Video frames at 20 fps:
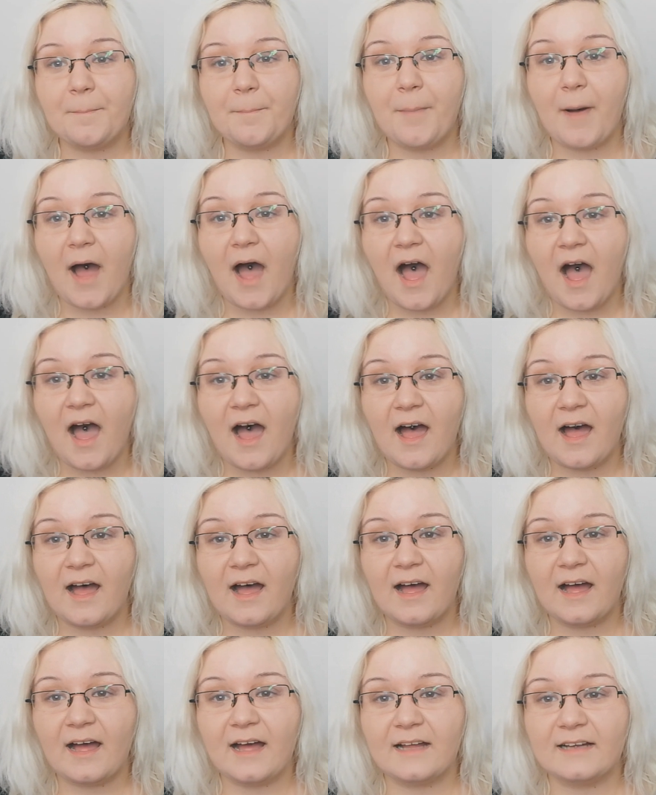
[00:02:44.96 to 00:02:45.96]

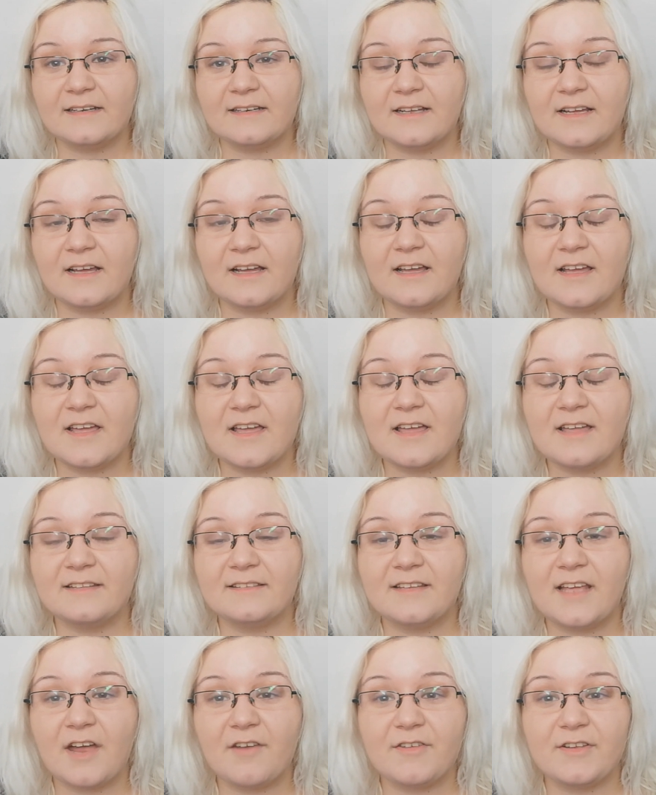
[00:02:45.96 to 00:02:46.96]
But
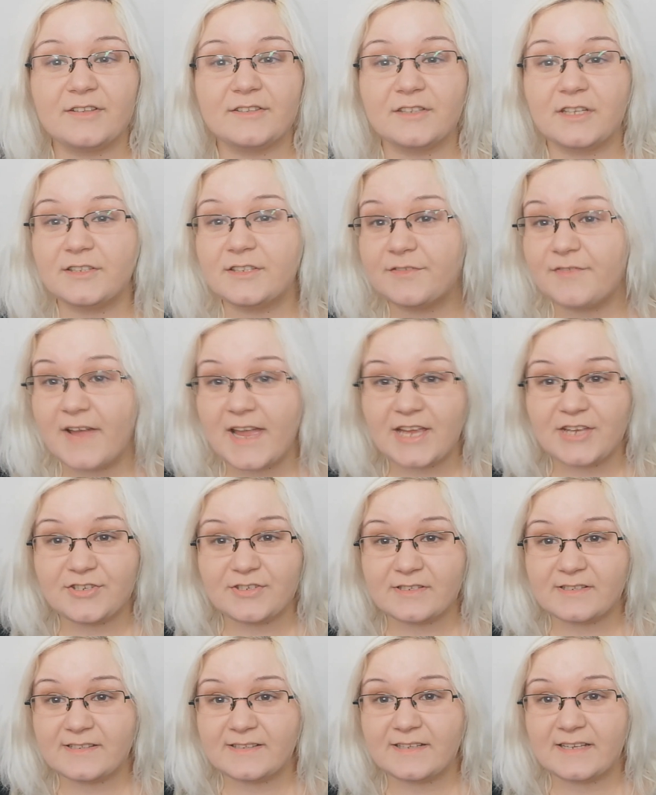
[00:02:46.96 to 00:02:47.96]
there is lots of
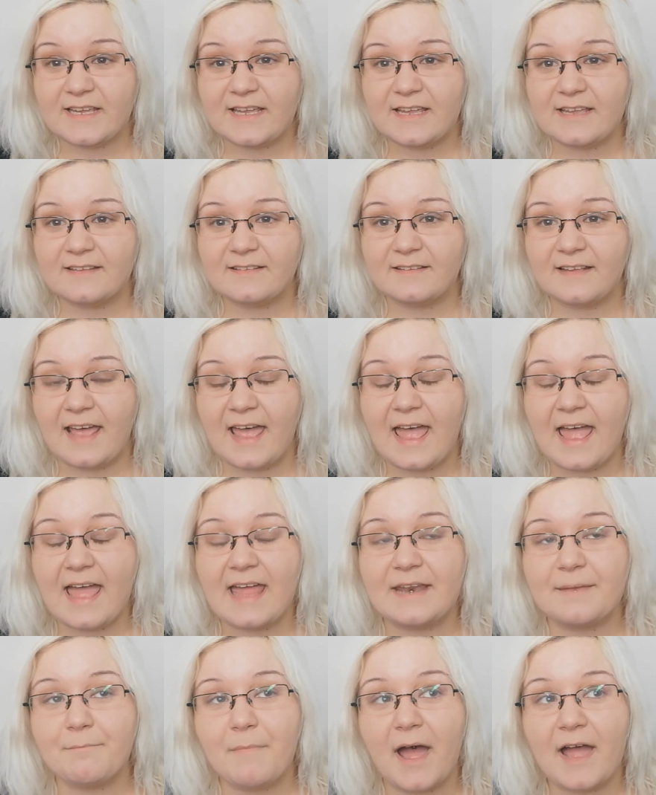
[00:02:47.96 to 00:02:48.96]
agencies,
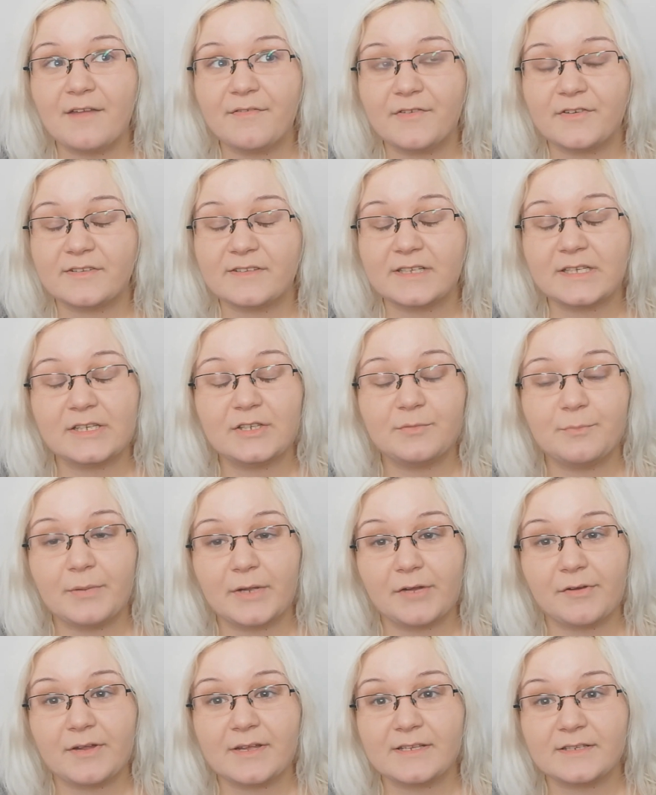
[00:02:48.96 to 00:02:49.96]
and my first
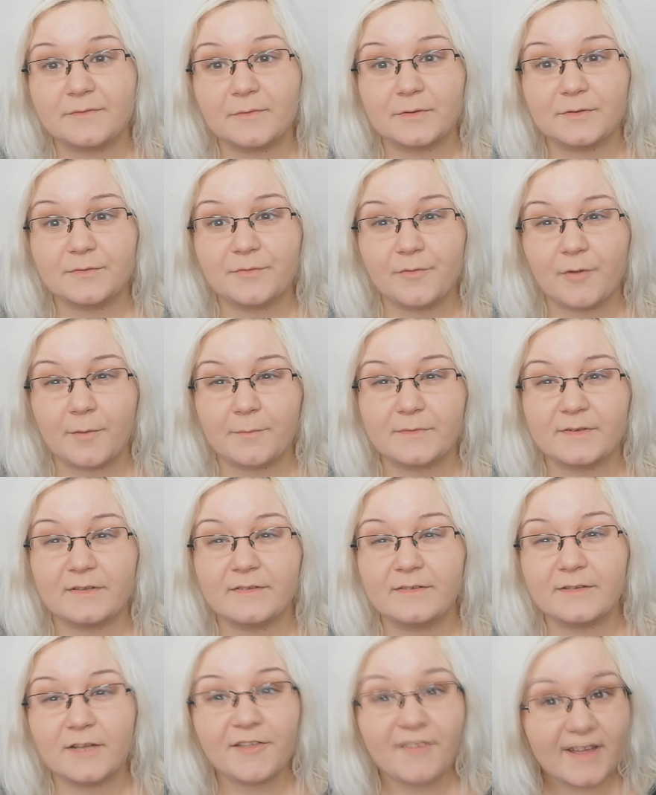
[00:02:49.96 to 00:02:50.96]
experience was from the
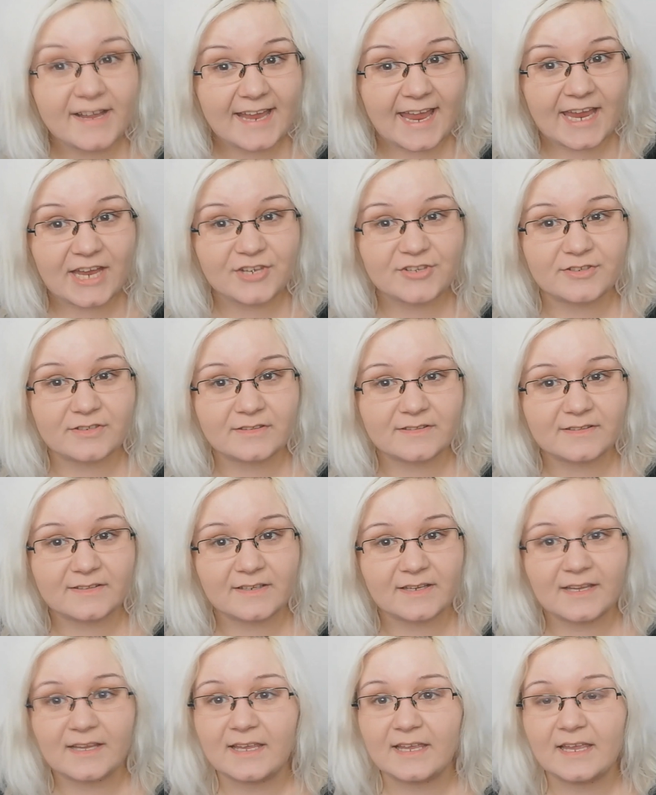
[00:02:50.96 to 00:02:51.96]
Slovak
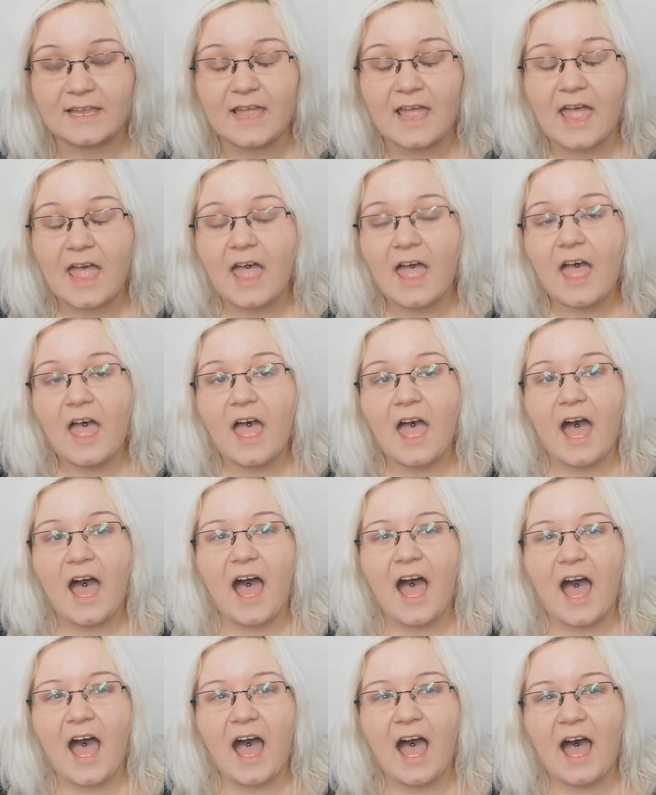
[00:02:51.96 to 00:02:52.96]
agency.
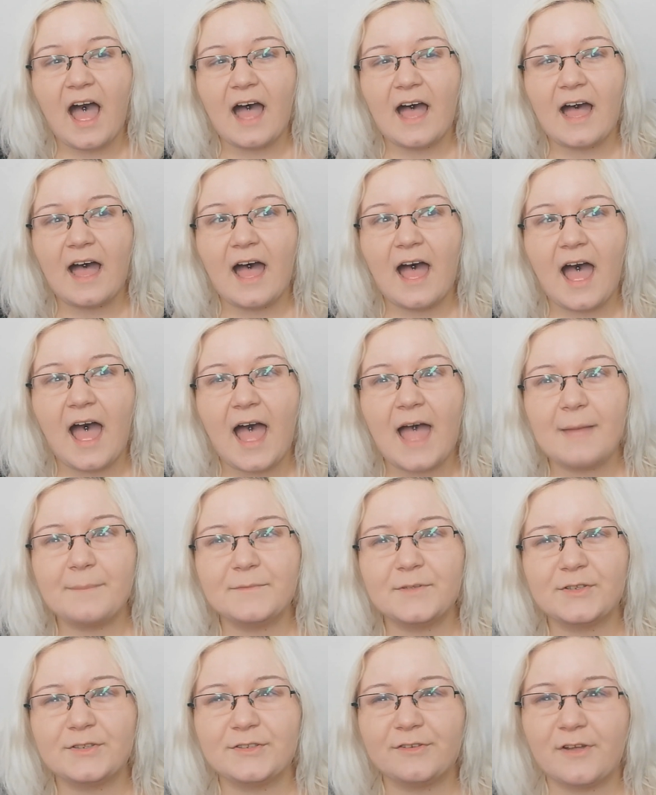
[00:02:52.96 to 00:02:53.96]
I'm
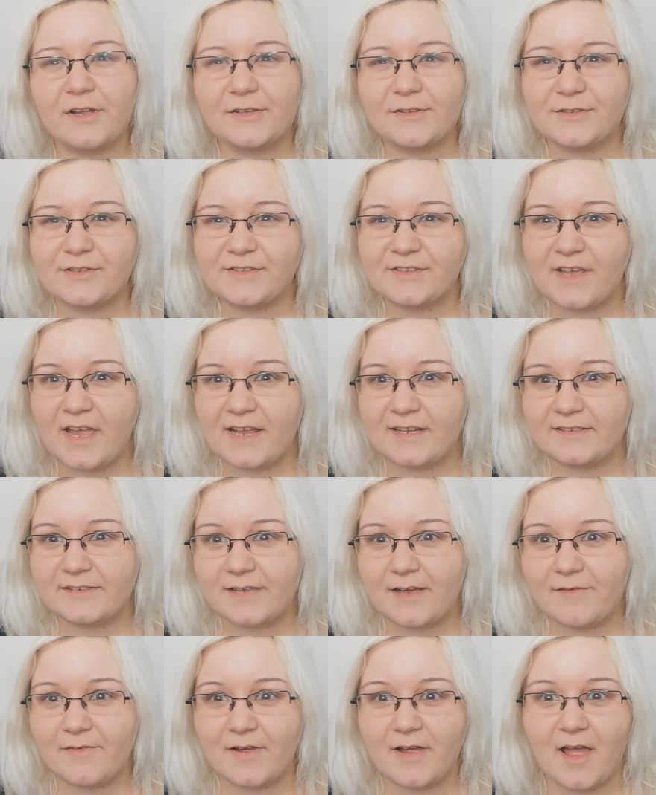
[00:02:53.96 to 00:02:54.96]
not going to say
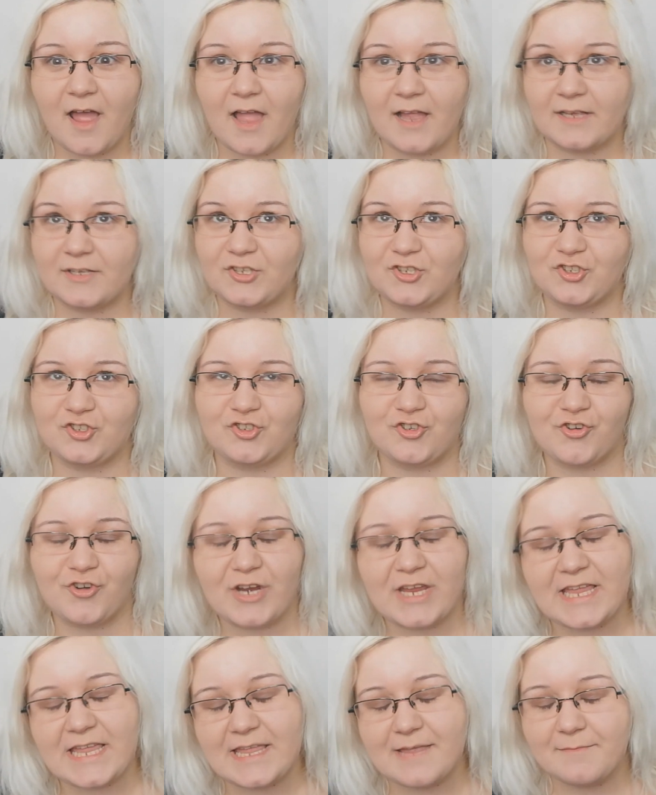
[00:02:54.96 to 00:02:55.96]
they were
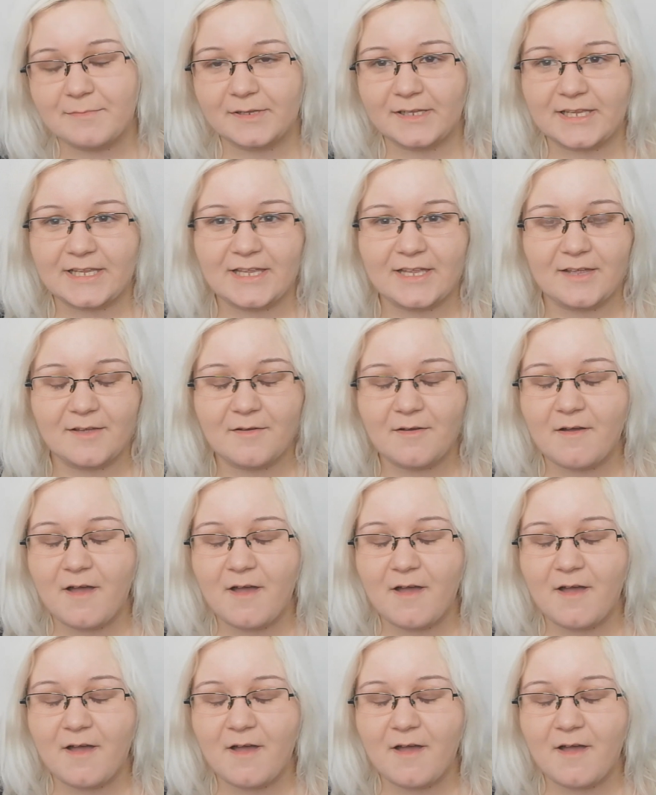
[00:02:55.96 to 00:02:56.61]
extremely